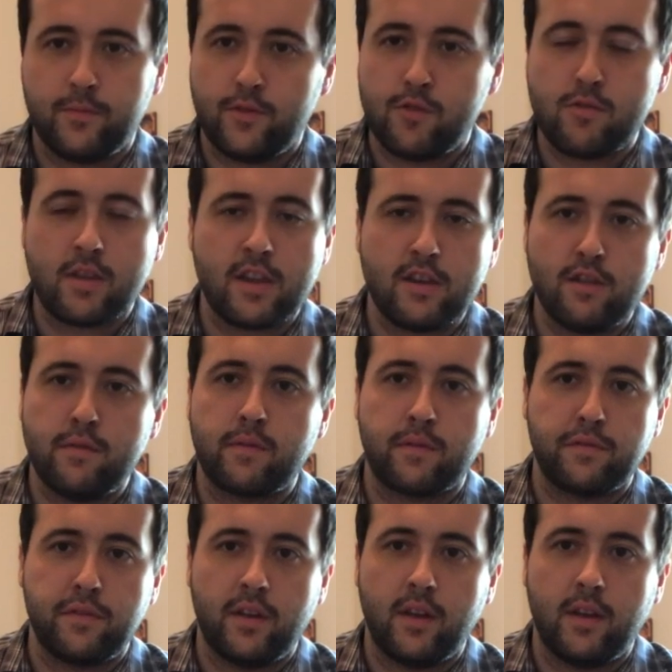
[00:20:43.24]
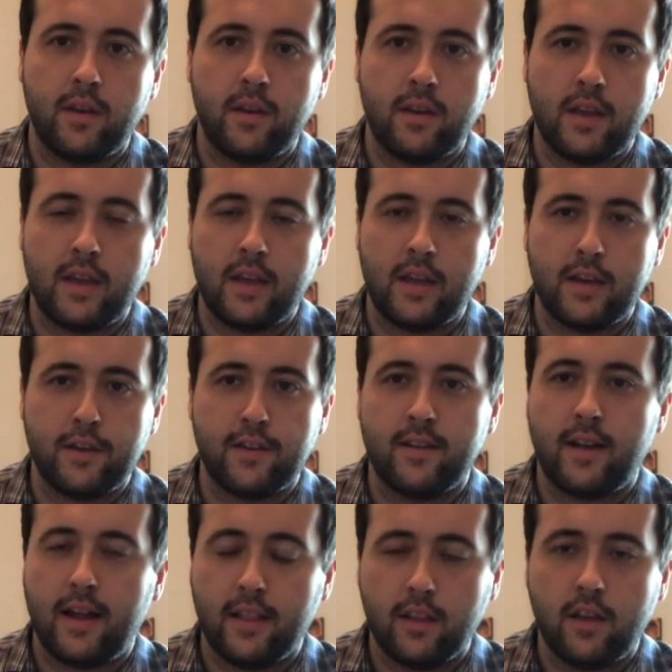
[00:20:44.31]
something I do for fun, and
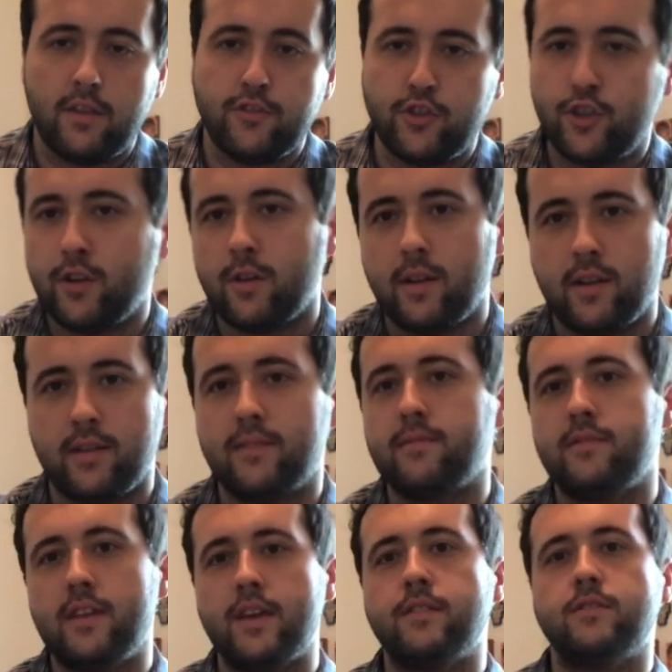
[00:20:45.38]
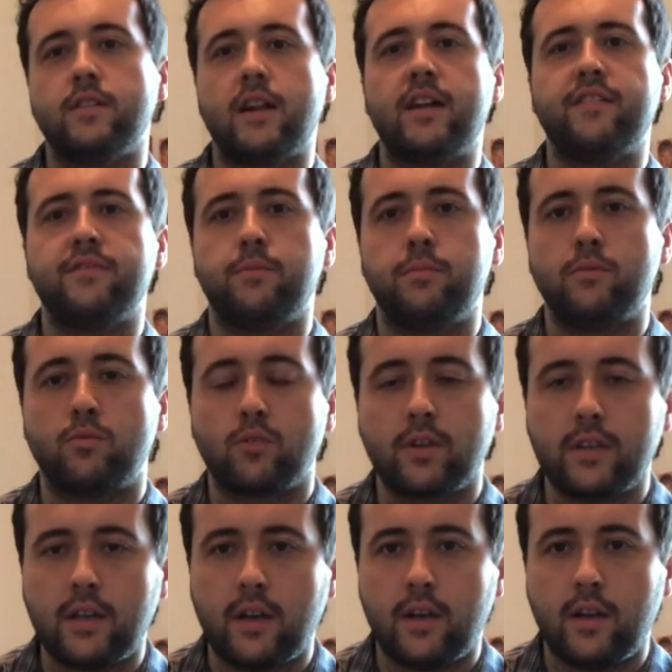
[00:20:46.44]
I love sharing things that I've been
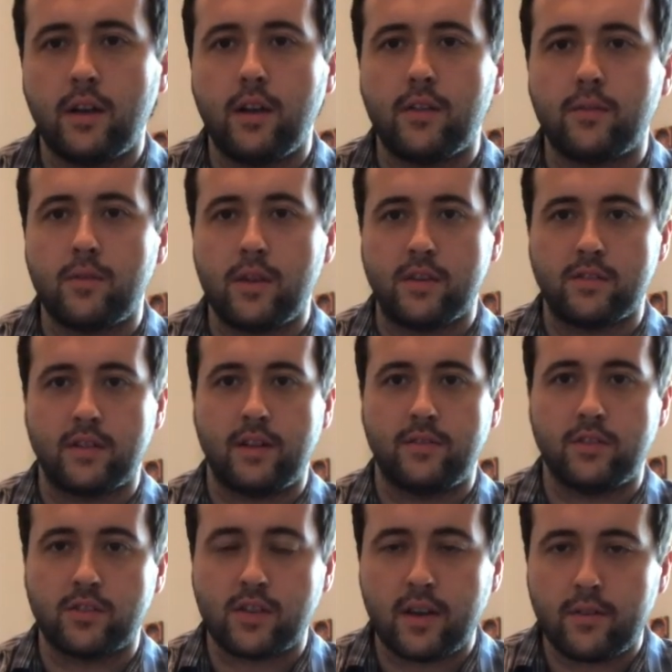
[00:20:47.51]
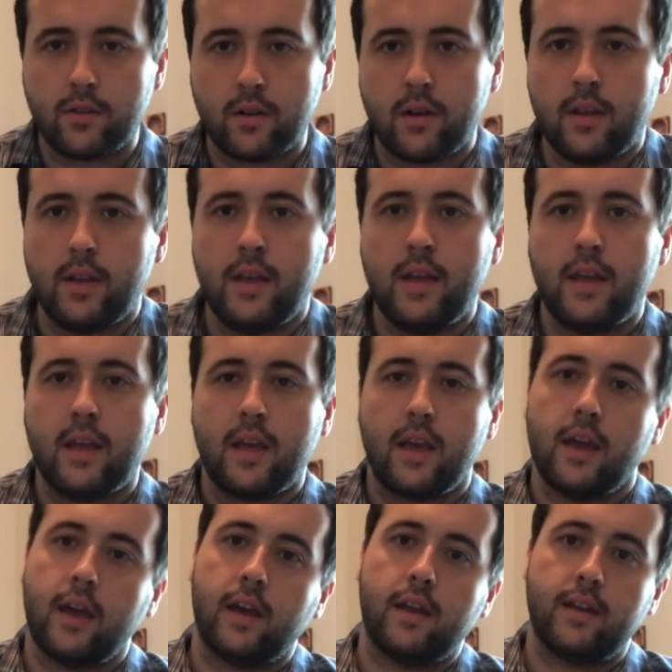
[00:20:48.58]
working on and things that I've discovered.
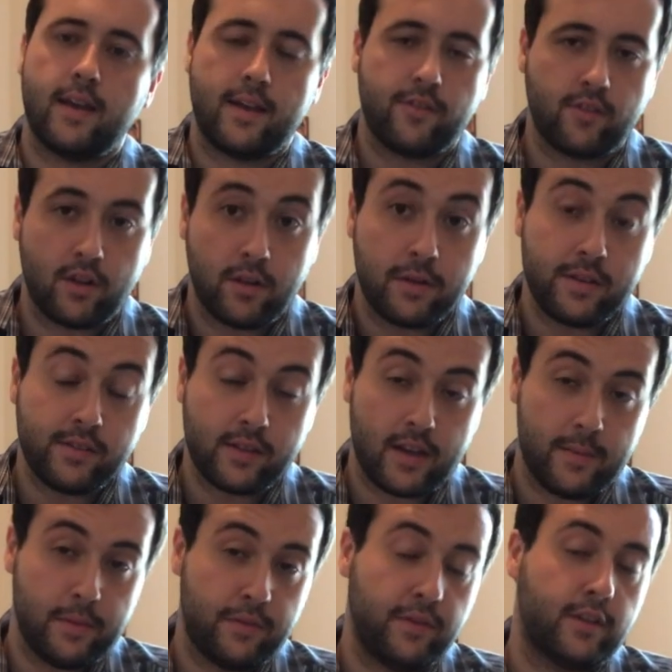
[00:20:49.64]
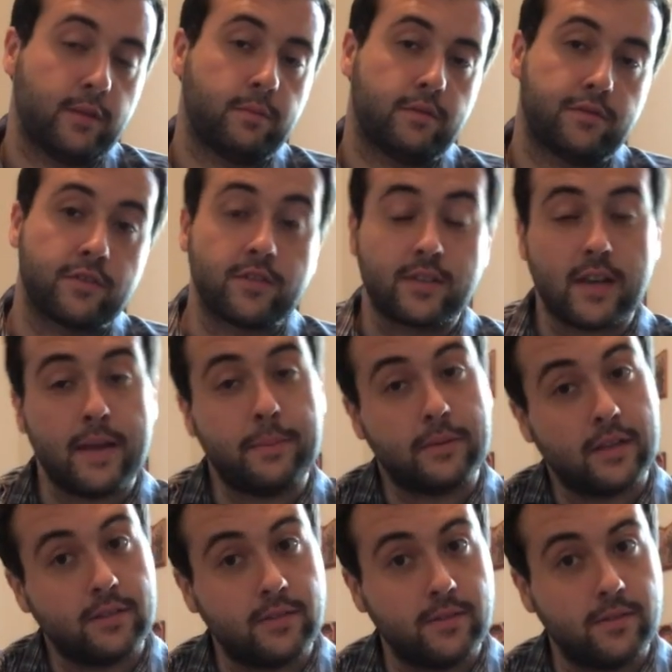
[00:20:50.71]
And as always, I'm available for Skype
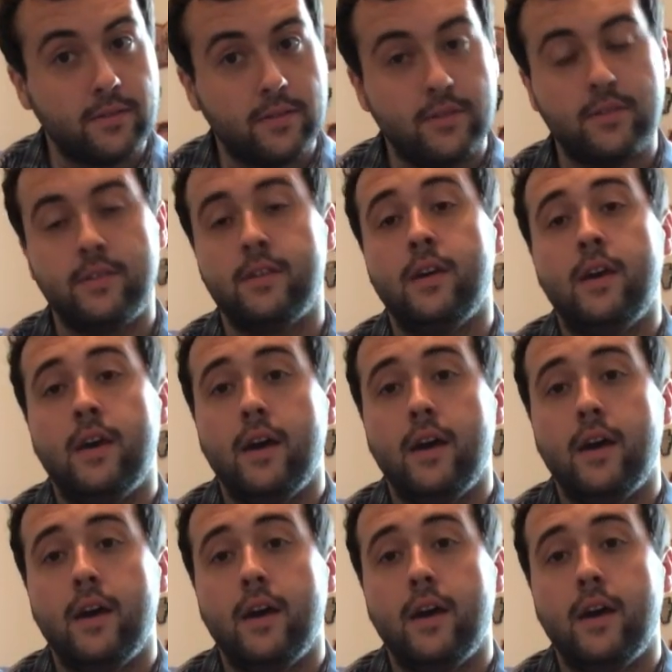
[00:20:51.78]
lessons,